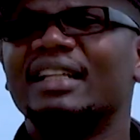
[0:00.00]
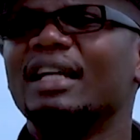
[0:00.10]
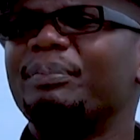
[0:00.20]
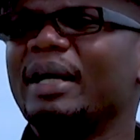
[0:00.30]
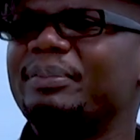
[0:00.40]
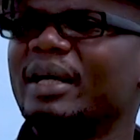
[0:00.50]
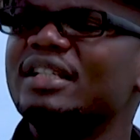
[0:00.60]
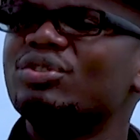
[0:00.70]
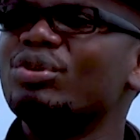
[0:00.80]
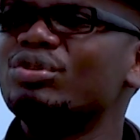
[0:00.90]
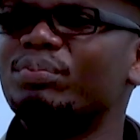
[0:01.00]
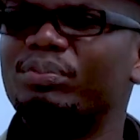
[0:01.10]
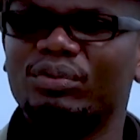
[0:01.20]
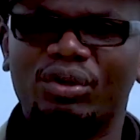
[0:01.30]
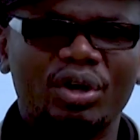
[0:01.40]
that pipeline is going to
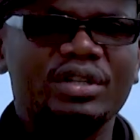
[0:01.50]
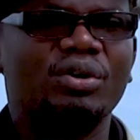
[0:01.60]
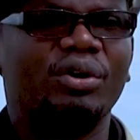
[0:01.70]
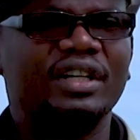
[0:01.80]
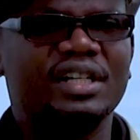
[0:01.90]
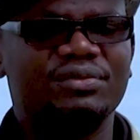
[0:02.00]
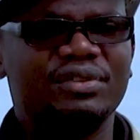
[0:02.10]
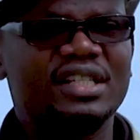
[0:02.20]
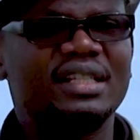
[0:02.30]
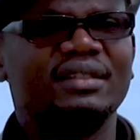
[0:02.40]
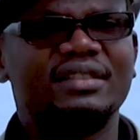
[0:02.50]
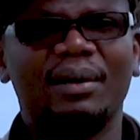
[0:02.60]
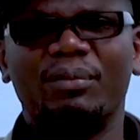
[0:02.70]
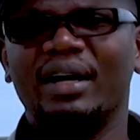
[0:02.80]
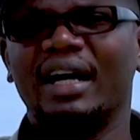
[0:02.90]
load on a vessel
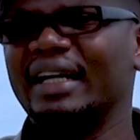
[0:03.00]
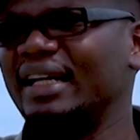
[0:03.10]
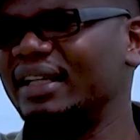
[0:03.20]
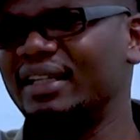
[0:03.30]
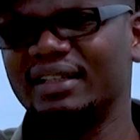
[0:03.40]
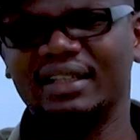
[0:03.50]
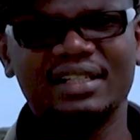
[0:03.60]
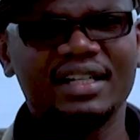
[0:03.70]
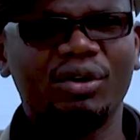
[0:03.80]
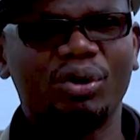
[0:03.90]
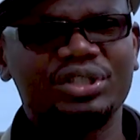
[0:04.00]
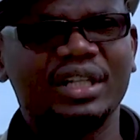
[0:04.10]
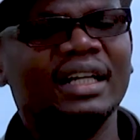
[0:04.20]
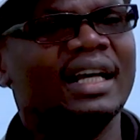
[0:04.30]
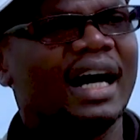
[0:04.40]
somewhere in the Indian
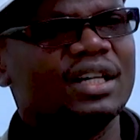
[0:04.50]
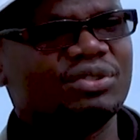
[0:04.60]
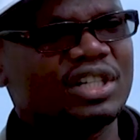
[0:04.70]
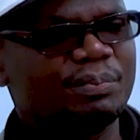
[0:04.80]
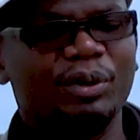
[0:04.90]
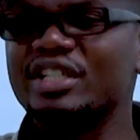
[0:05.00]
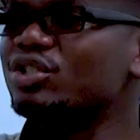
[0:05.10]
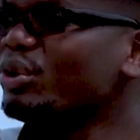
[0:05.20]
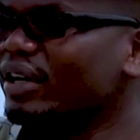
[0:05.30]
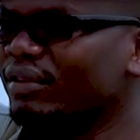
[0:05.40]
Ocean and transport it to a